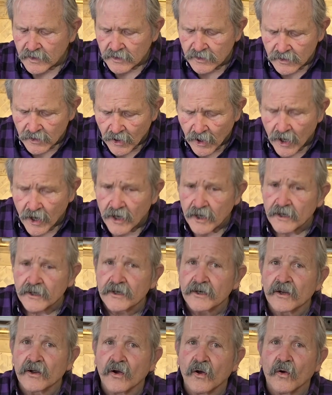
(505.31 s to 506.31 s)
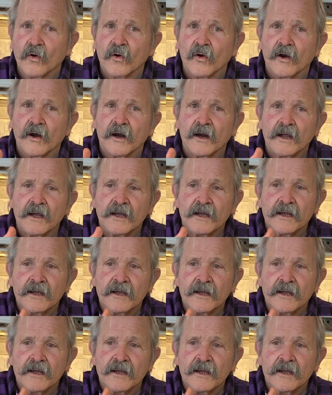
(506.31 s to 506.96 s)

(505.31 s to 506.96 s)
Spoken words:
lard or